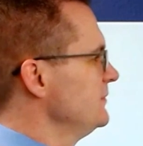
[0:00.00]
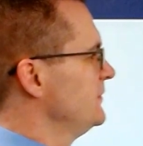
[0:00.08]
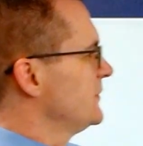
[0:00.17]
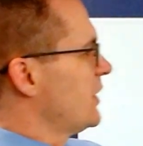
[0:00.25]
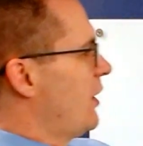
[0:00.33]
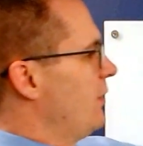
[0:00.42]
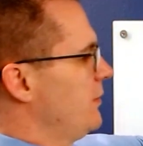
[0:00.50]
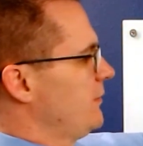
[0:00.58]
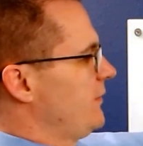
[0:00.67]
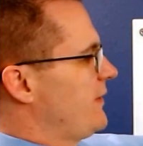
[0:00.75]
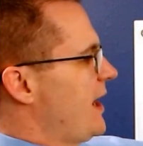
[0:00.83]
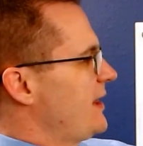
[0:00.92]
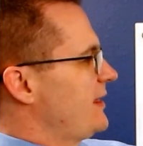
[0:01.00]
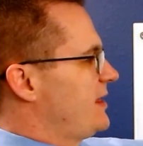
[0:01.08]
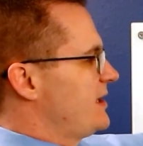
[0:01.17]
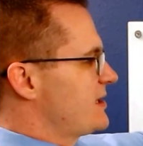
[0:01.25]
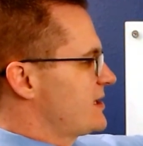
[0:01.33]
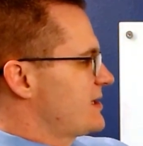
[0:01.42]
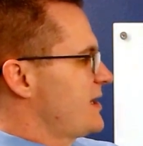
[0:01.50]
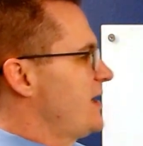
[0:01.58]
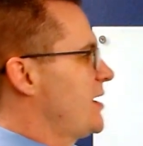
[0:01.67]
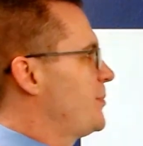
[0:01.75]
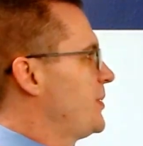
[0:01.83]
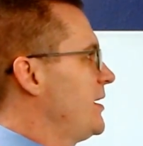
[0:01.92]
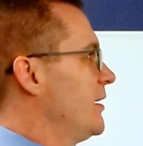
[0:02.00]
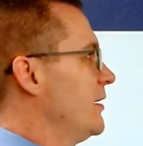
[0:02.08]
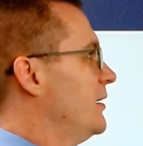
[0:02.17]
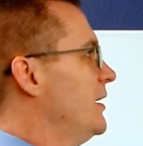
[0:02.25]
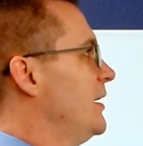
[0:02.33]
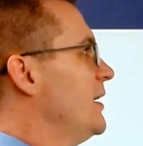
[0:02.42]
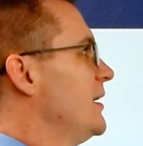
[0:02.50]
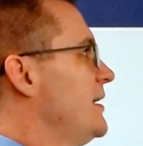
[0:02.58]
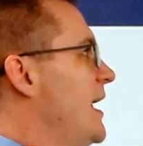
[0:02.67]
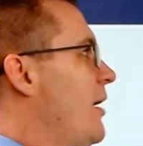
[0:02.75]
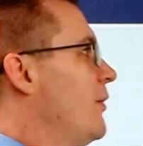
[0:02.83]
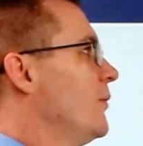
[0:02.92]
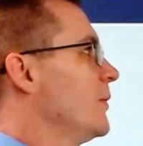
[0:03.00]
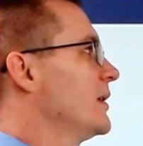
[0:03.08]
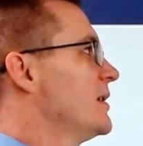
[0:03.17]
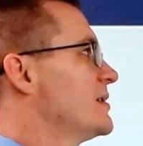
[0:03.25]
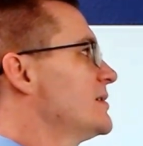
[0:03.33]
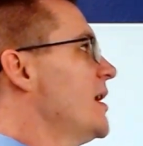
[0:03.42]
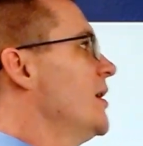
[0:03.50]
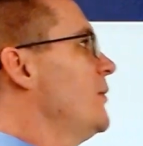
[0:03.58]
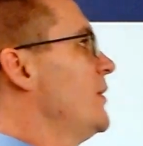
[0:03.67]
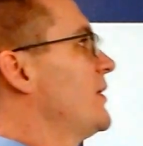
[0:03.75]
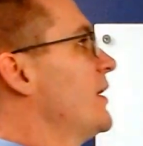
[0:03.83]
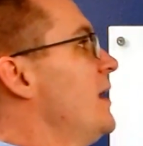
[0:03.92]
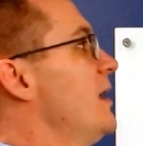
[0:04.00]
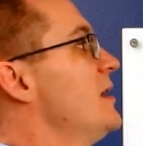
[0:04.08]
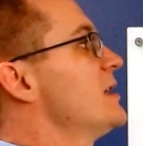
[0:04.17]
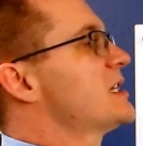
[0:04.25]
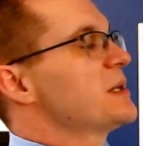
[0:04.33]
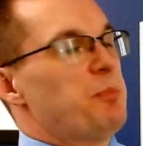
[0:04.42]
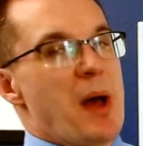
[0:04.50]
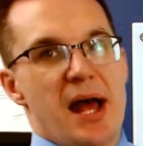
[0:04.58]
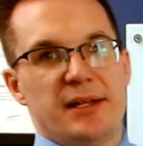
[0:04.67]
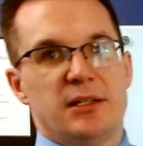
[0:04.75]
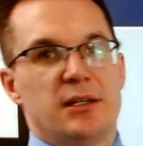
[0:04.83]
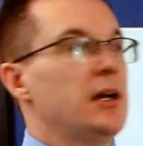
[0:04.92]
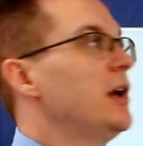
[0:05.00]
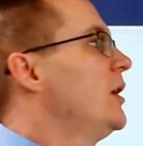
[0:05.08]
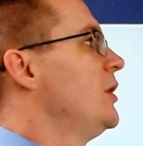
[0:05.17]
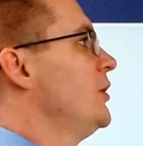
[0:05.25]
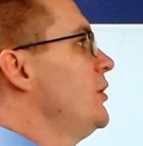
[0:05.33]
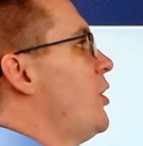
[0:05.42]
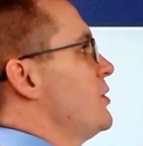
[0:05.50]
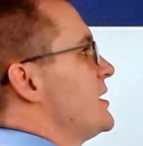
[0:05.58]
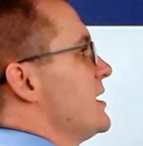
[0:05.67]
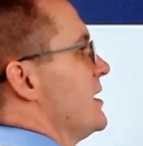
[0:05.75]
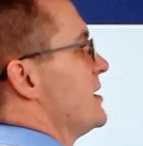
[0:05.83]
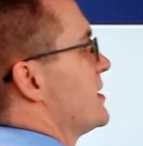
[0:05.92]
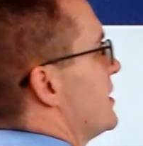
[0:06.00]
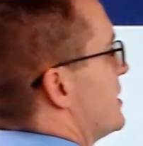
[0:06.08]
So we've got this set up here. Now, we're going to start with spondylosis.